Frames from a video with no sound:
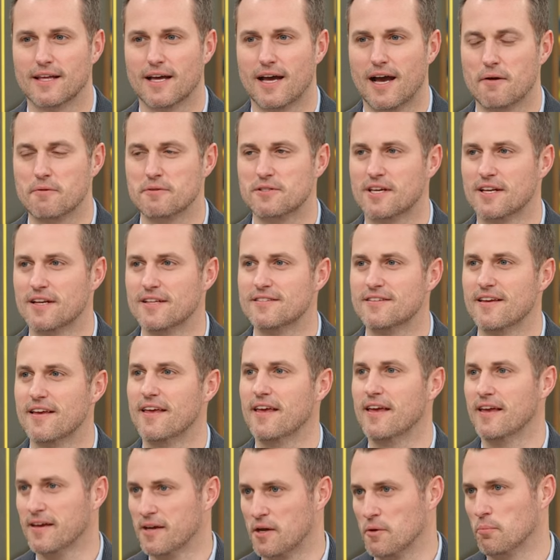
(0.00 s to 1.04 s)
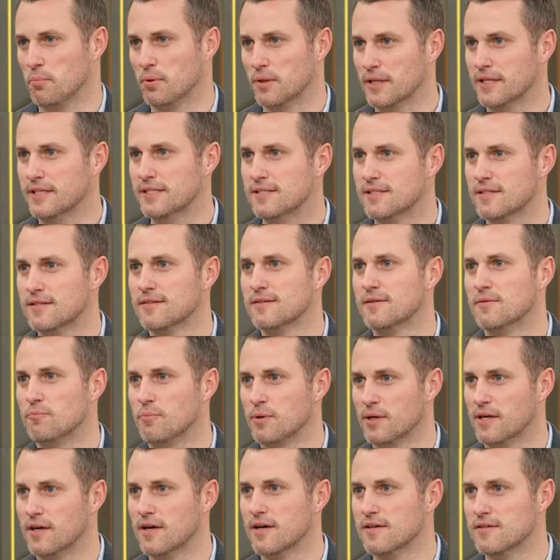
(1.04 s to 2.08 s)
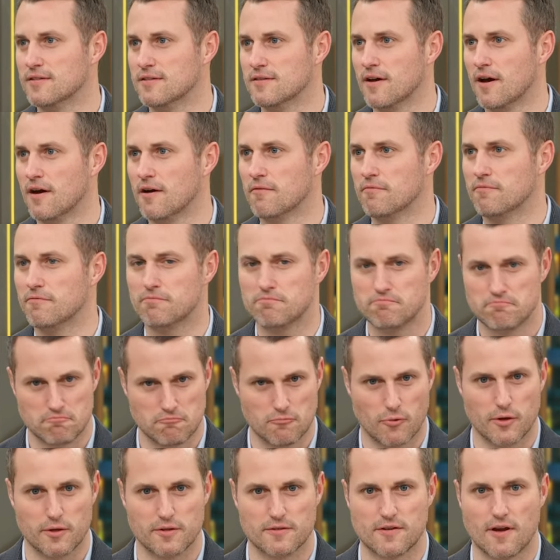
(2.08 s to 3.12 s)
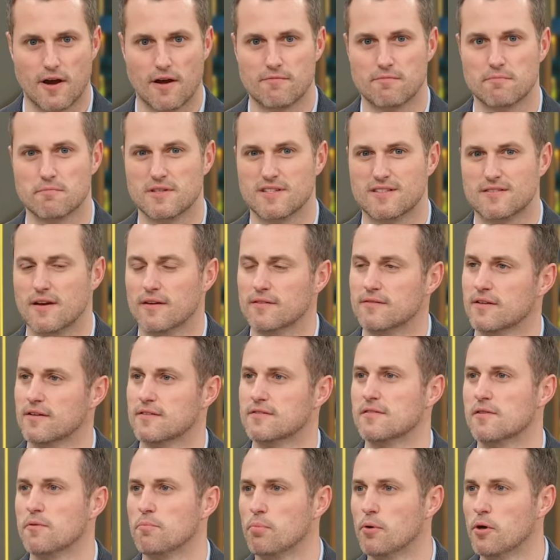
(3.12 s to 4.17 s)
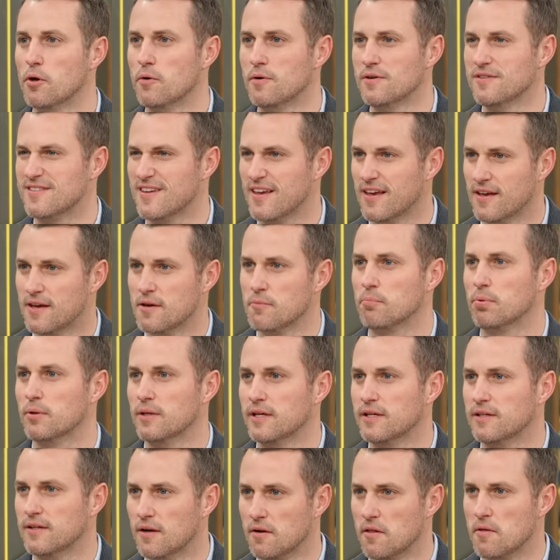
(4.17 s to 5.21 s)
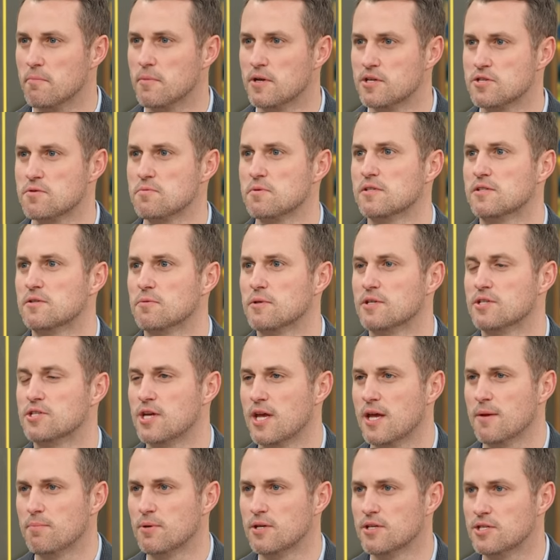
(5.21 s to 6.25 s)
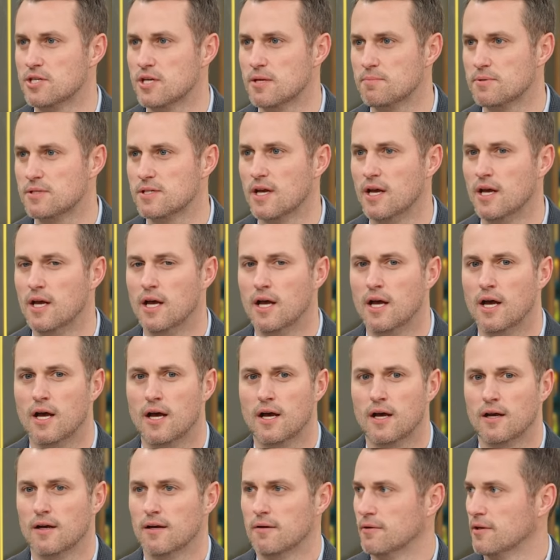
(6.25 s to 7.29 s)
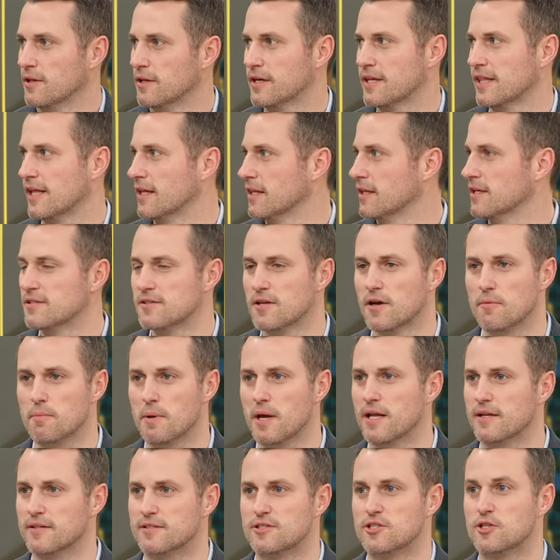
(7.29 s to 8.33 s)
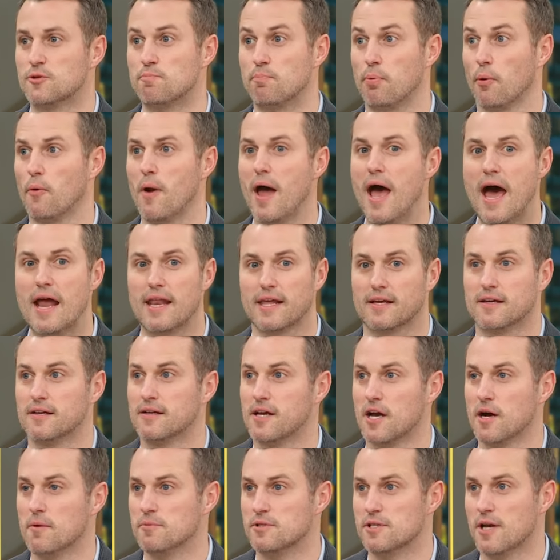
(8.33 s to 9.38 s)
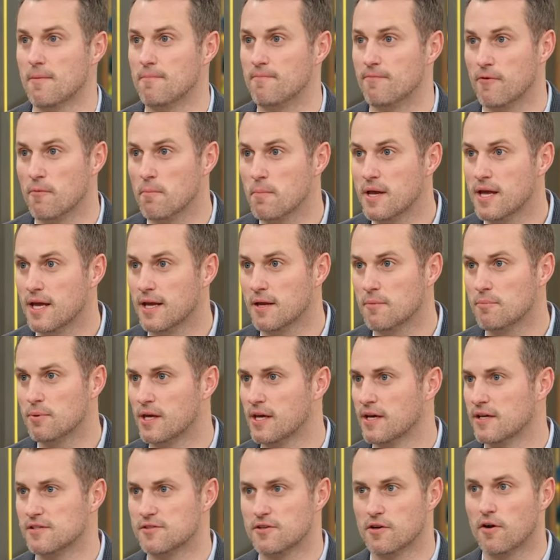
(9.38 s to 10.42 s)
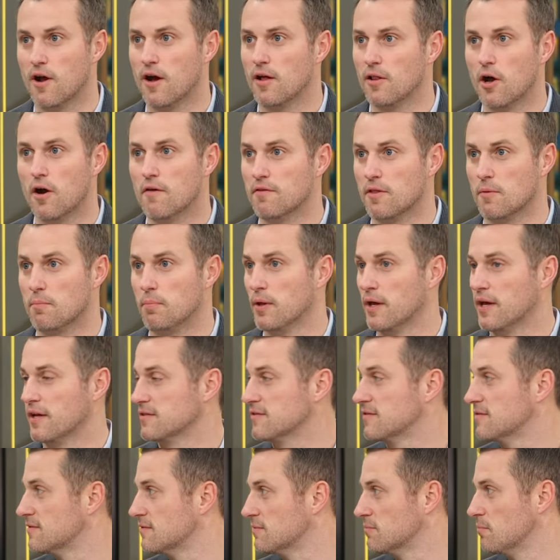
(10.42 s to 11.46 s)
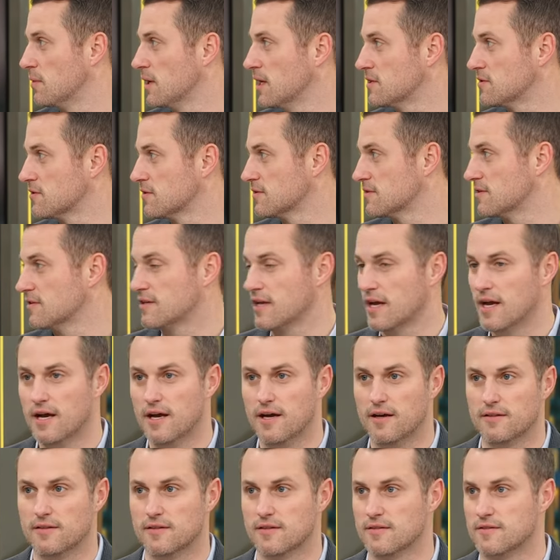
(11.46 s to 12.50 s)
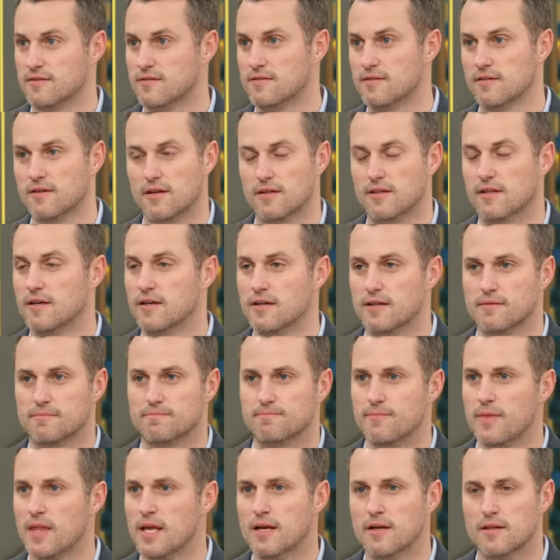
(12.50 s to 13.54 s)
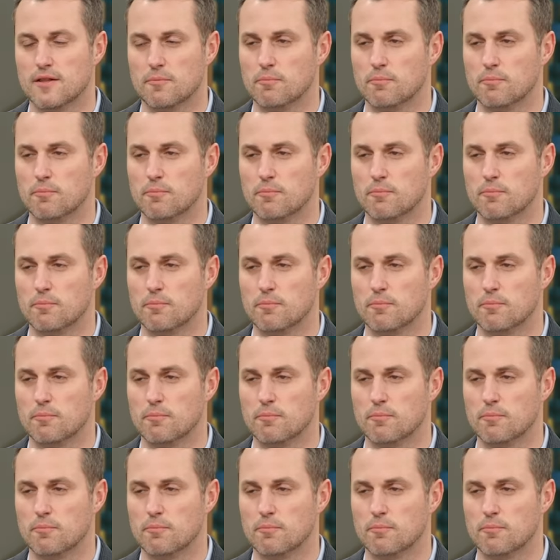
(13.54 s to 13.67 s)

I was going to say incomplete because yeah. of what you saw from the Celtics and the Bruins. Incomplete. You know, the mission was to win championships. When you look at that list, though, man, it's sporadic comes up for me because you're all over the place. Patriots are down. The, uh, the,